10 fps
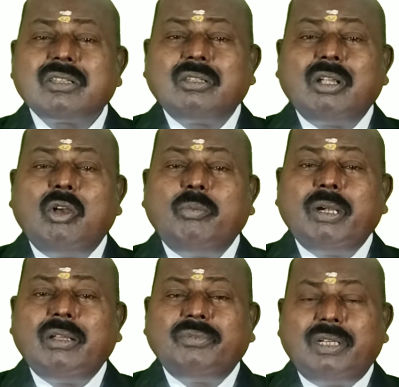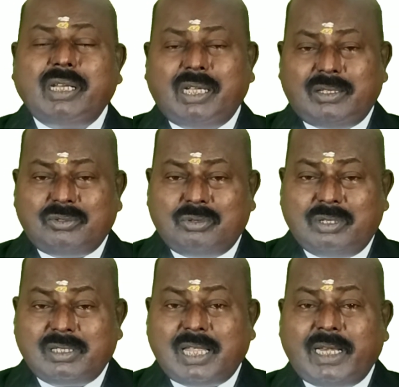the government of India has to
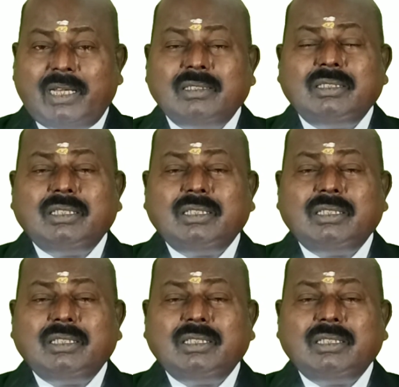decide